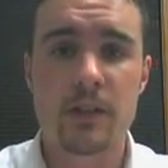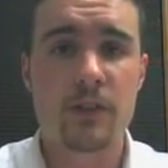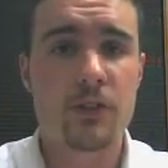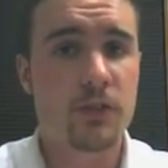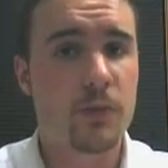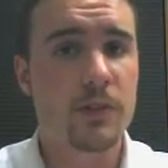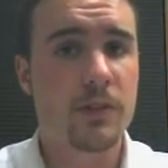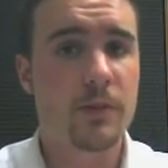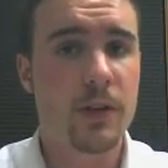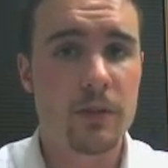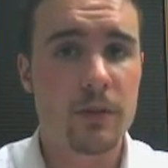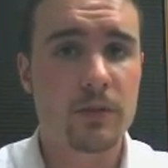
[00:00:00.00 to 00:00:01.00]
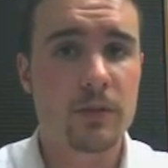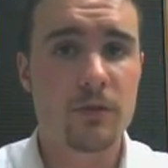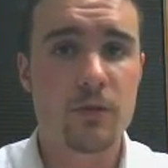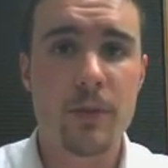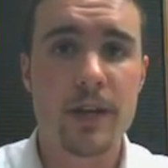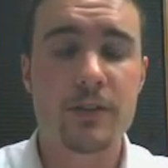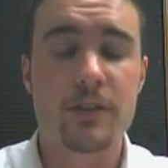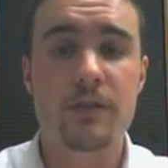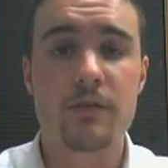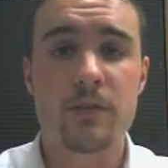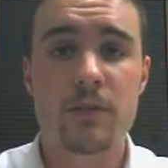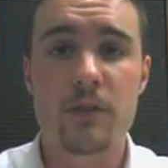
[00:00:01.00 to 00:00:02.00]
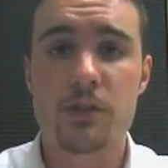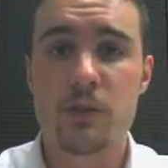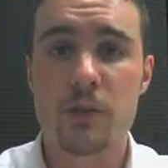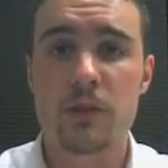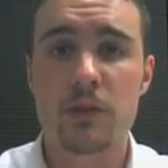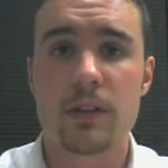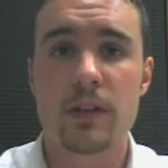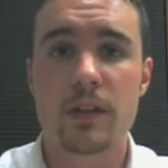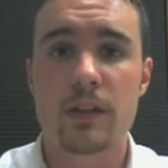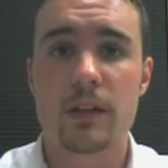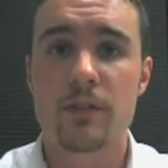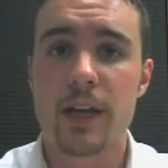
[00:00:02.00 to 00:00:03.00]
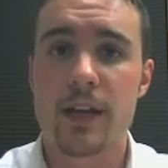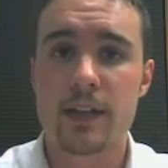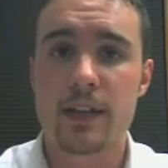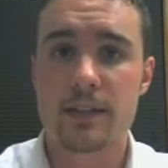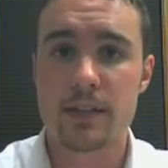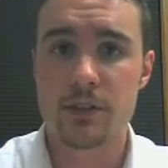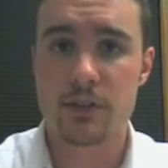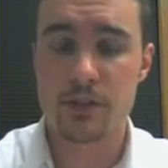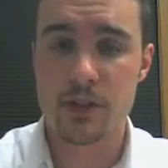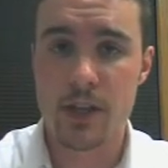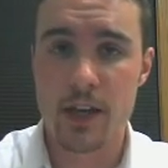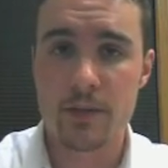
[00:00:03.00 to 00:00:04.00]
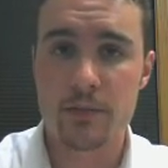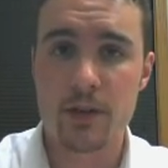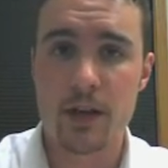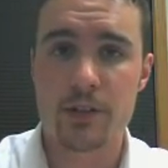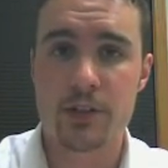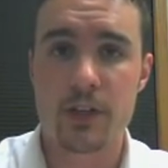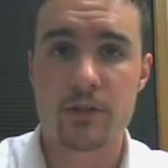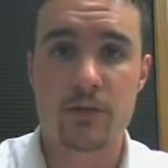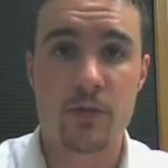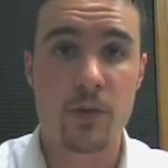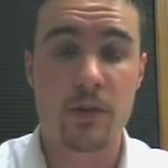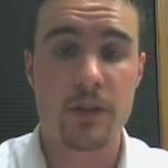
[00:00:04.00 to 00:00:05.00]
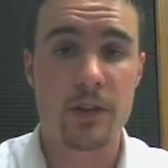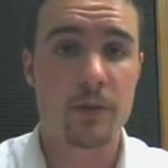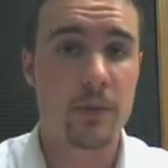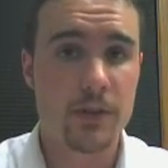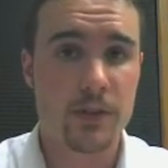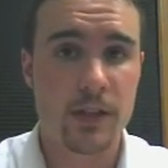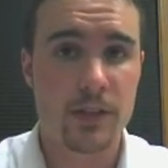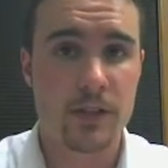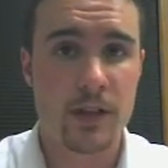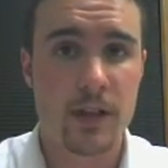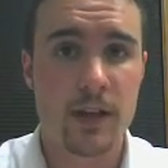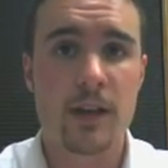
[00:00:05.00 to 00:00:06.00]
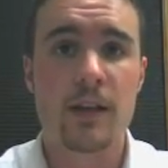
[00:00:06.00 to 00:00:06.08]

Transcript: here just with some helpful information for those who are looking at a digital sign project for their business.